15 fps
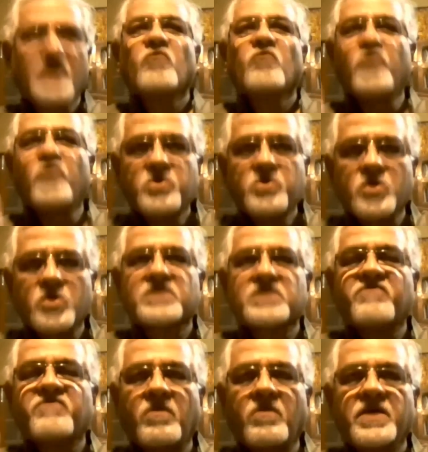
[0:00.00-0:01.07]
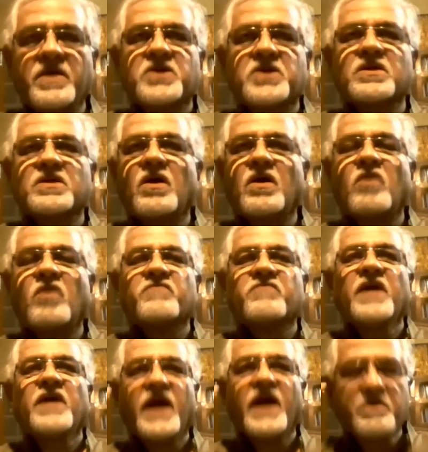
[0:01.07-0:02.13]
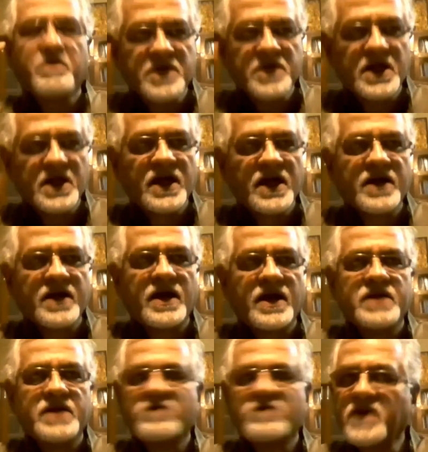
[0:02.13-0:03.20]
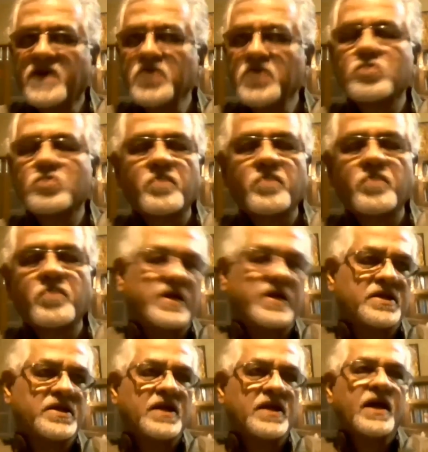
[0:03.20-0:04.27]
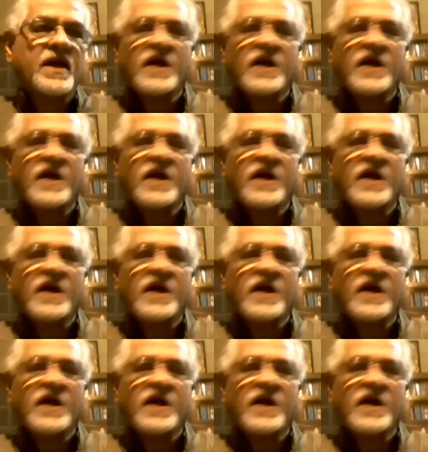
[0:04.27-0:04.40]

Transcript: which was the formation of a particular kind of Hindu politics,